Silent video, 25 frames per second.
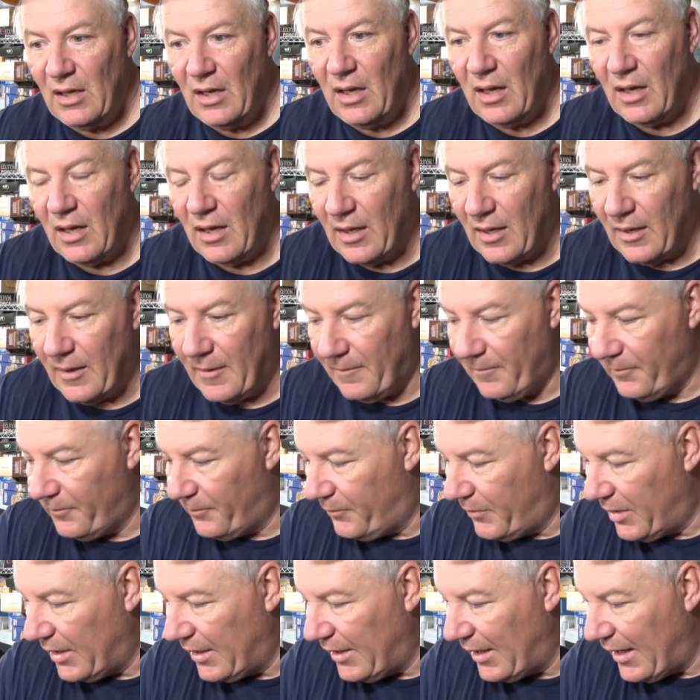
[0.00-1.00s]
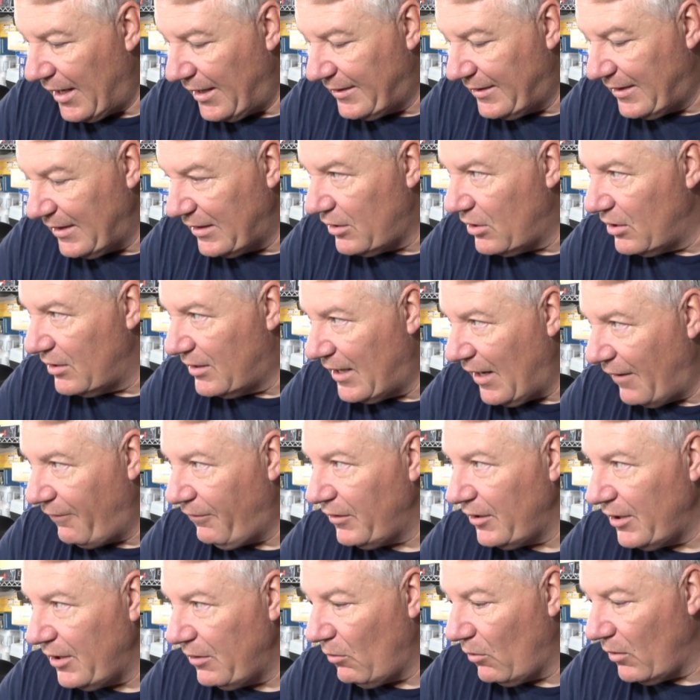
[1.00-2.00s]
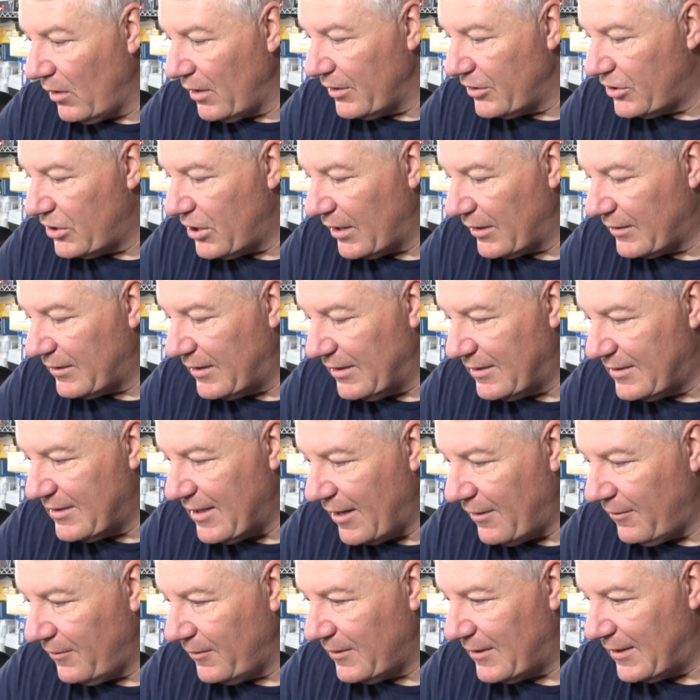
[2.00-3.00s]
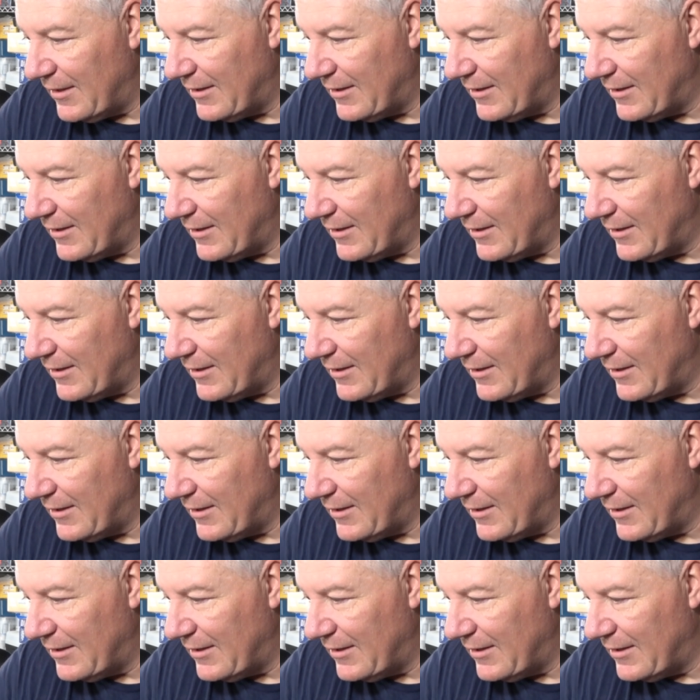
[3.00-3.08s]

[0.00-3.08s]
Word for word: Um, but I think you definitely wanna check this out.